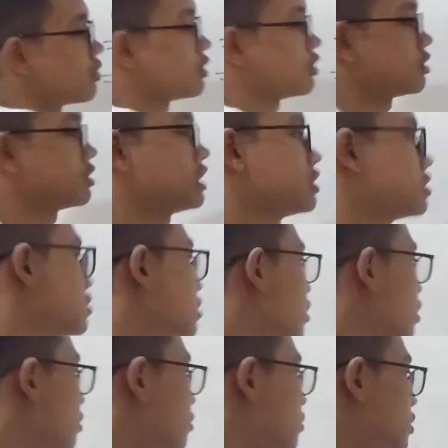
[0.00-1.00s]
40. That's
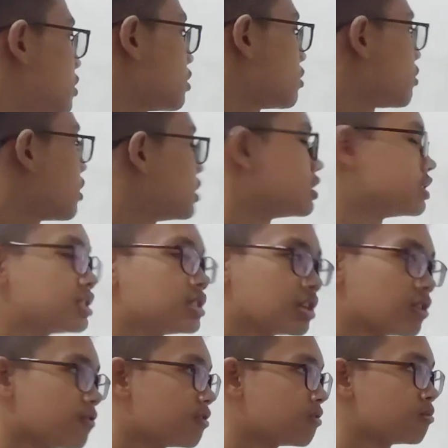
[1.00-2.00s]
not really quite a
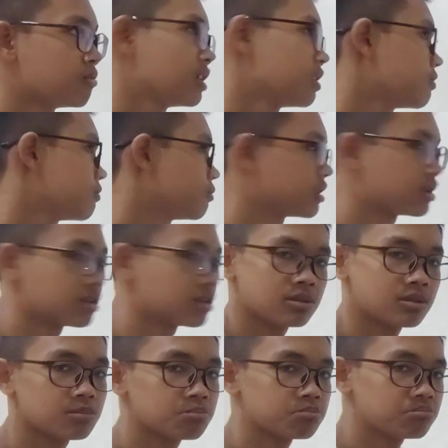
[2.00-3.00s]
standard form
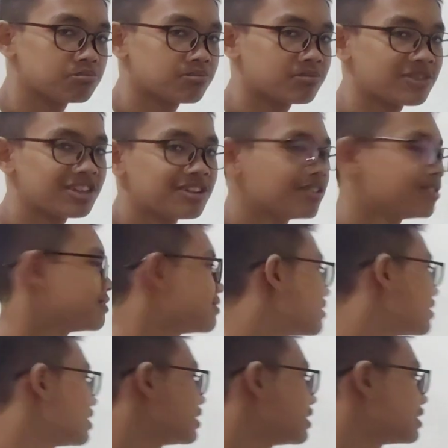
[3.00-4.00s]
because,
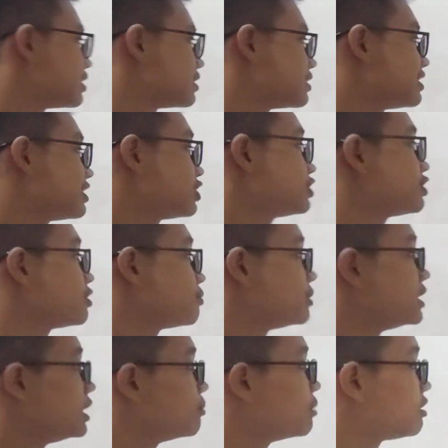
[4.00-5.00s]
this should
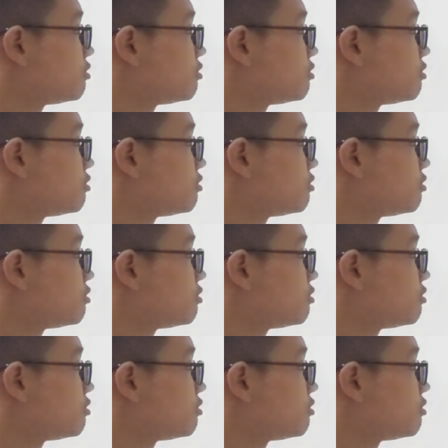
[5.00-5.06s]
be